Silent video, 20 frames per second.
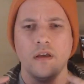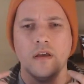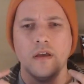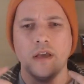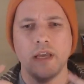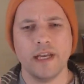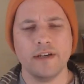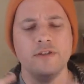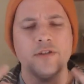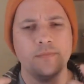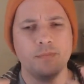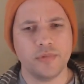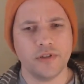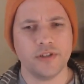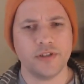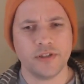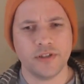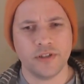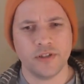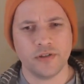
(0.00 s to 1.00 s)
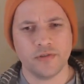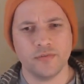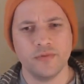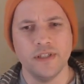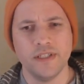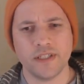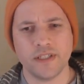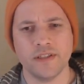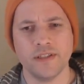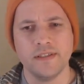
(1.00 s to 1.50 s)
Aaron Bushnell
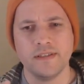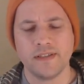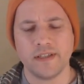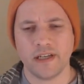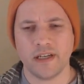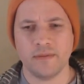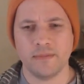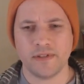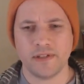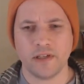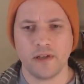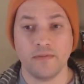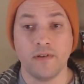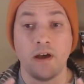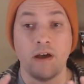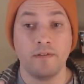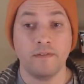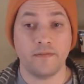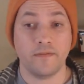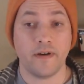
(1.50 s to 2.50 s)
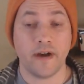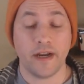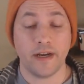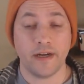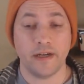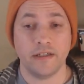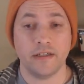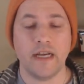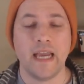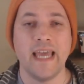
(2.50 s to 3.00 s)
recently set himself on
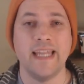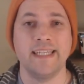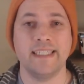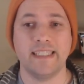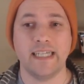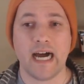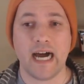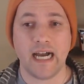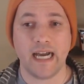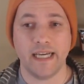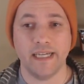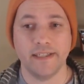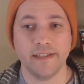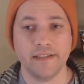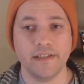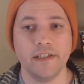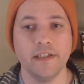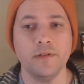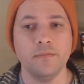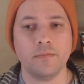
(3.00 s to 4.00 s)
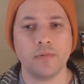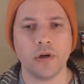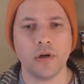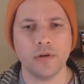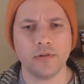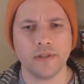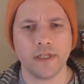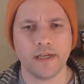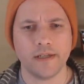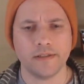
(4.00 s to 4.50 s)
fire and died in
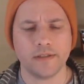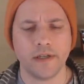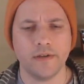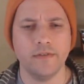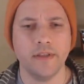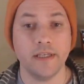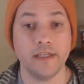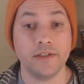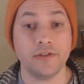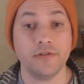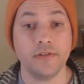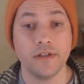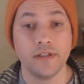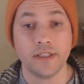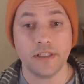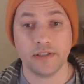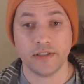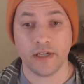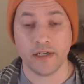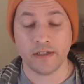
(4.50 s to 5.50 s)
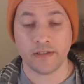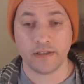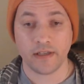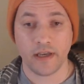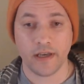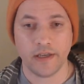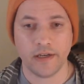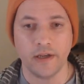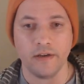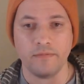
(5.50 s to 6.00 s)
protest of the Israeli genocide
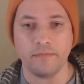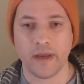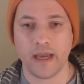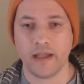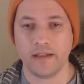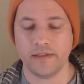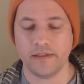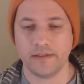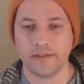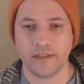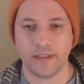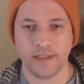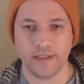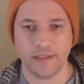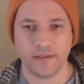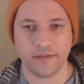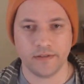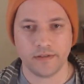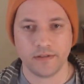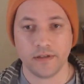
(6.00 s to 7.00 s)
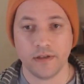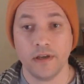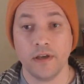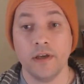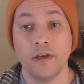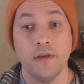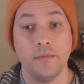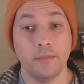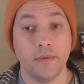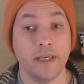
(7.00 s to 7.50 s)
of Palestinians.
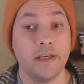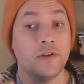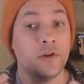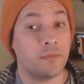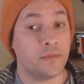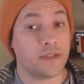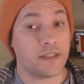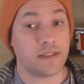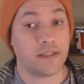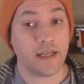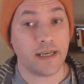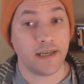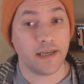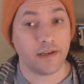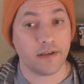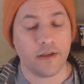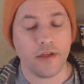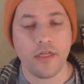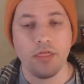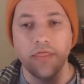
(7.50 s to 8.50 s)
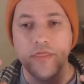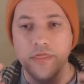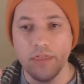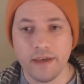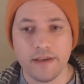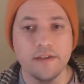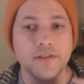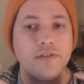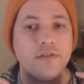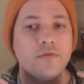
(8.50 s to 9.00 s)
Make no mistake,
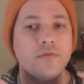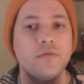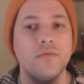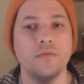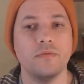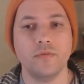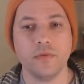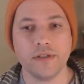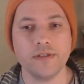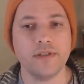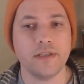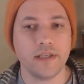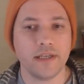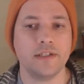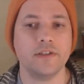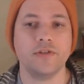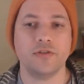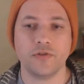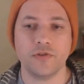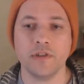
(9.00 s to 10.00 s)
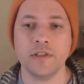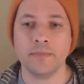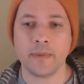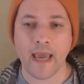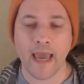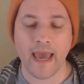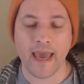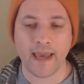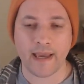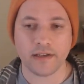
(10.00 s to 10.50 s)
this was the extreme
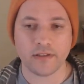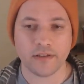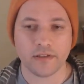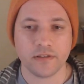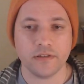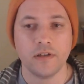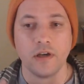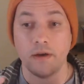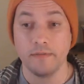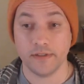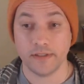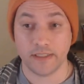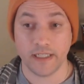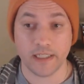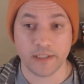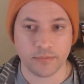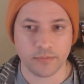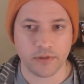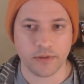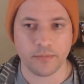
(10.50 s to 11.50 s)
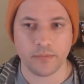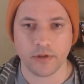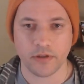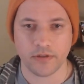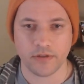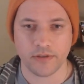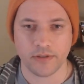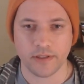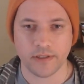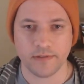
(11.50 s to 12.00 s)
act of a desperate
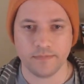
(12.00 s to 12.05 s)
person.